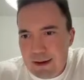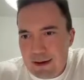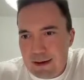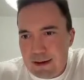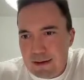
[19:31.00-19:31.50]

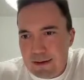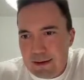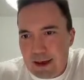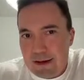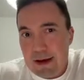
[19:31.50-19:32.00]

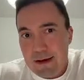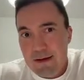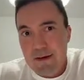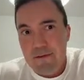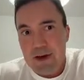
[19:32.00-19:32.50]
like the
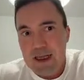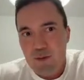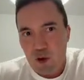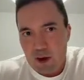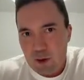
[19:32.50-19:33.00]
fixed
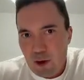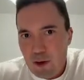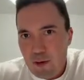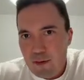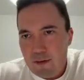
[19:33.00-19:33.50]

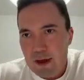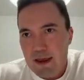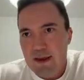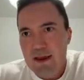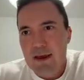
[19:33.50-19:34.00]
protocol
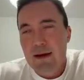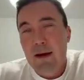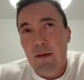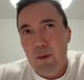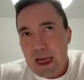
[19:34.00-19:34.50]
that
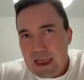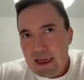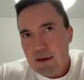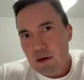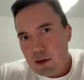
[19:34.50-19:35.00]

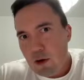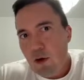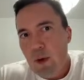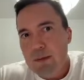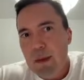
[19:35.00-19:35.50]
many, not
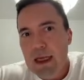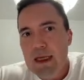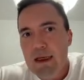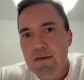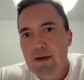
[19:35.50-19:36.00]
all, but
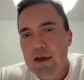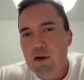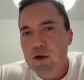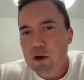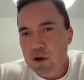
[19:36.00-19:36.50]
many
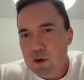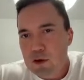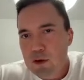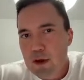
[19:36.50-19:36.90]
venues use.